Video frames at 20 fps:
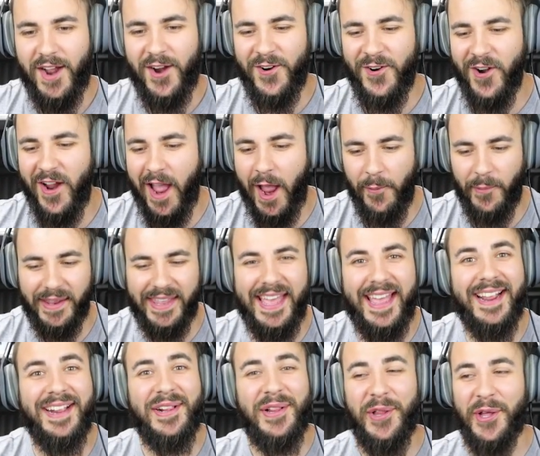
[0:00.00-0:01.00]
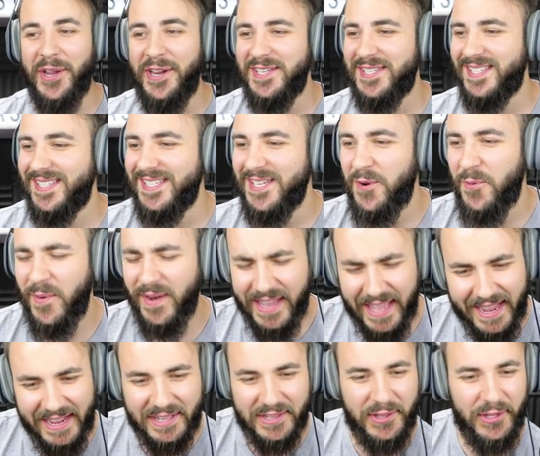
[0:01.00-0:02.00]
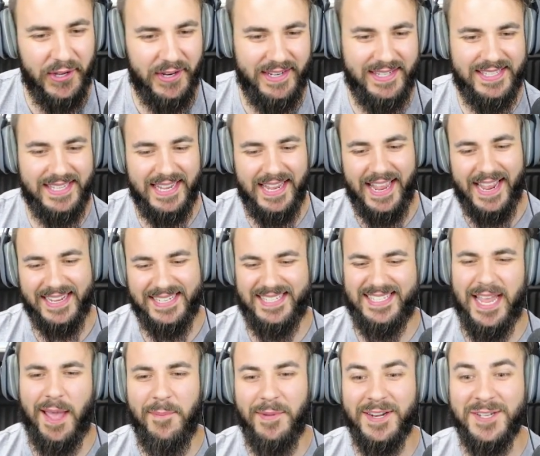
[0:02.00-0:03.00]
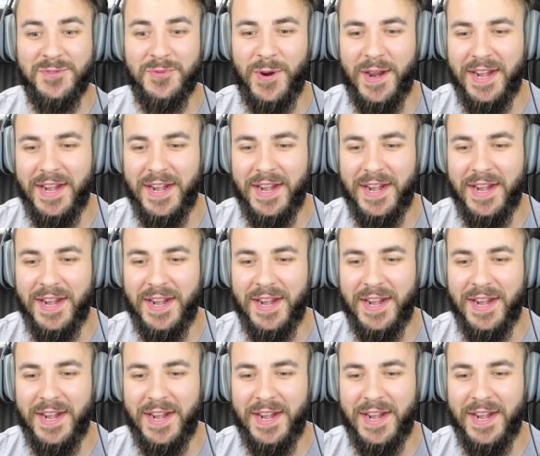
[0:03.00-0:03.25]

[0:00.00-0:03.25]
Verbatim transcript: All right, we're getting close. We're getting close. Our stamina's